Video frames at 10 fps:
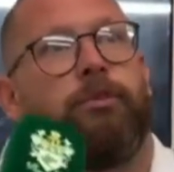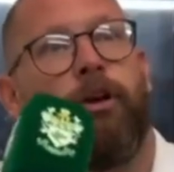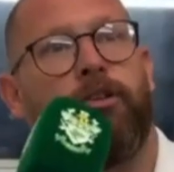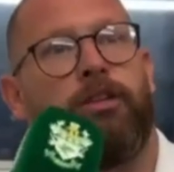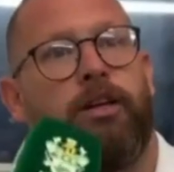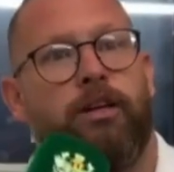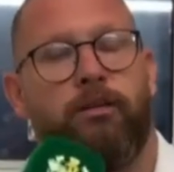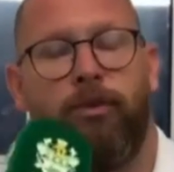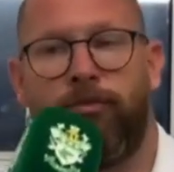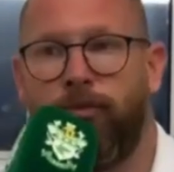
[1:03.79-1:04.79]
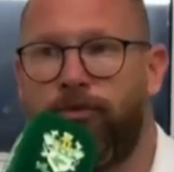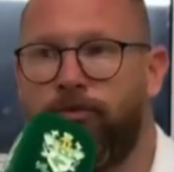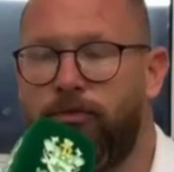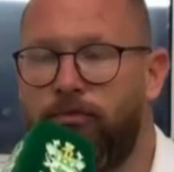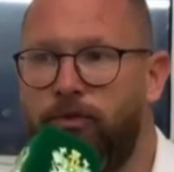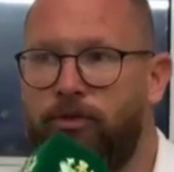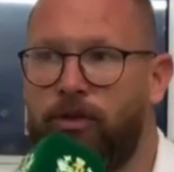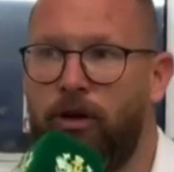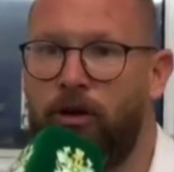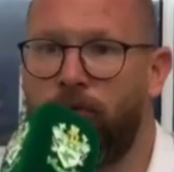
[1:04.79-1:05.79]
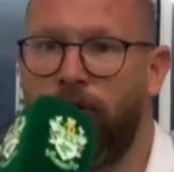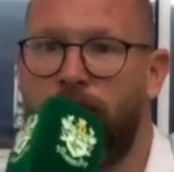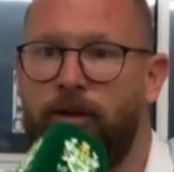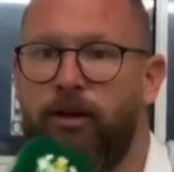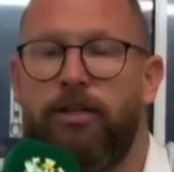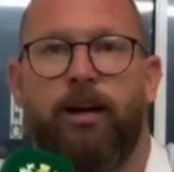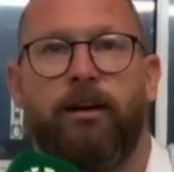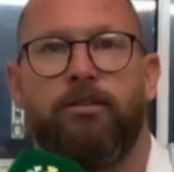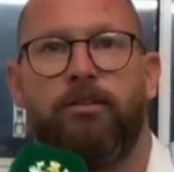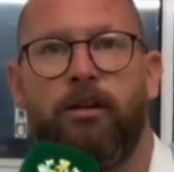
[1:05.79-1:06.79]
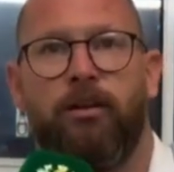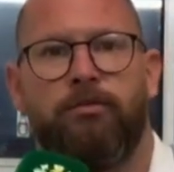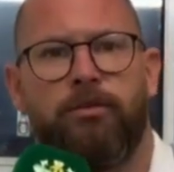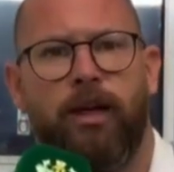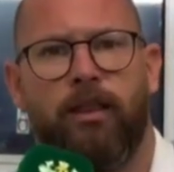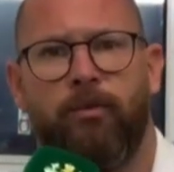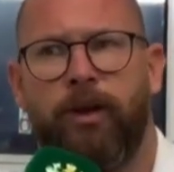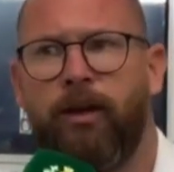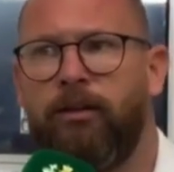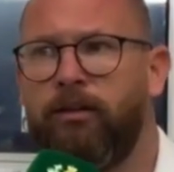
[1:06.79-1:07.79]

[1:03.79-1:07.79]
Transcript: conceded, we've scored with 30 seconds to go to get the winner.